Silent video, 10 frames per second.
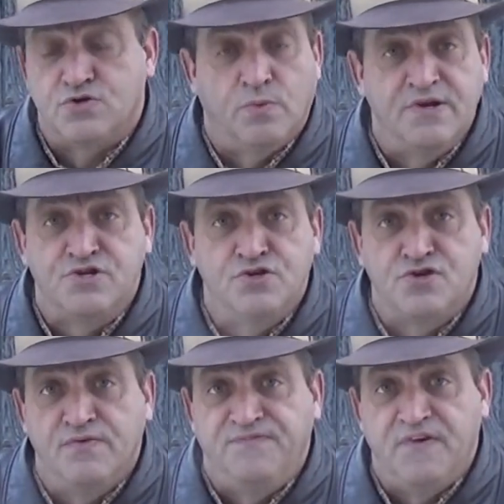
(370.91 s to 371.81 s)

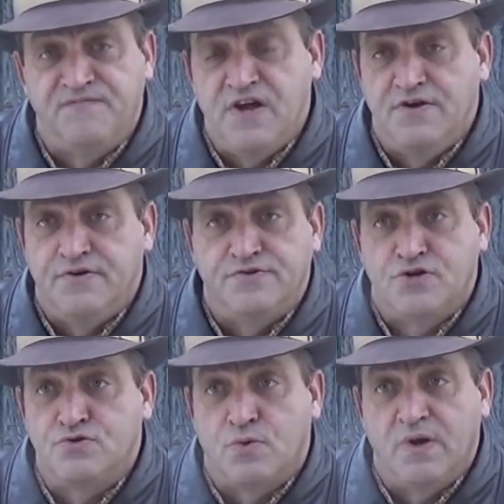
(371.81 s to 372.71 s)
22-250 and your
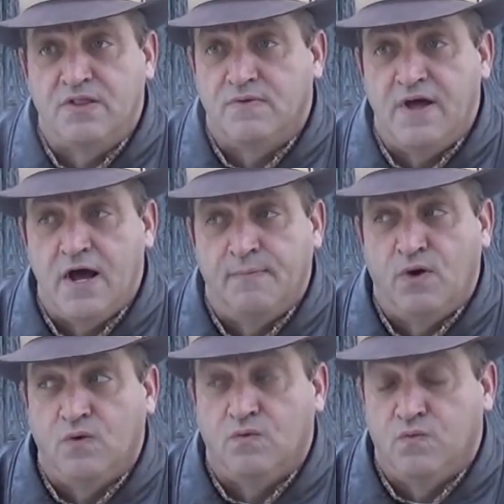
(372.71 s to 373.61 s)
223 ammo